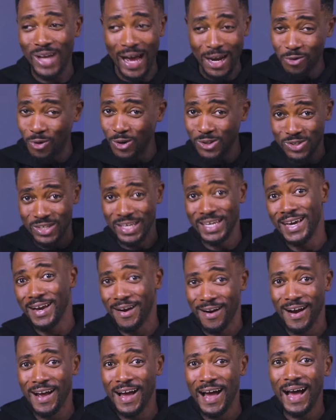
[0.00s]
I don't want to
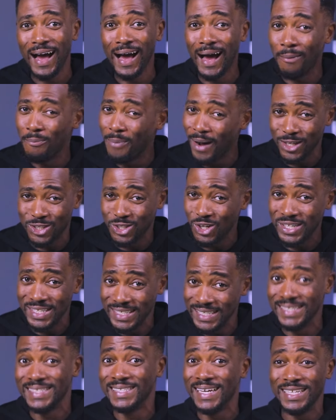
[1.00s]
hear about your
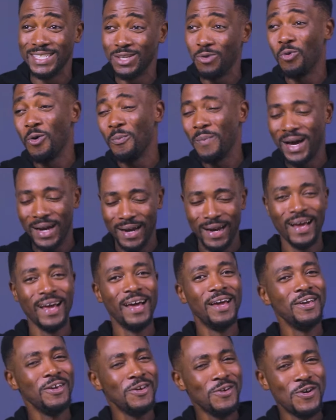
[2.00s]
needs as a woman,
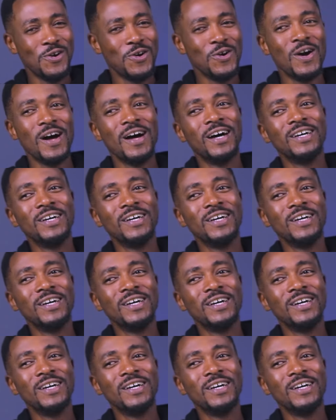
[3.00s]
you know?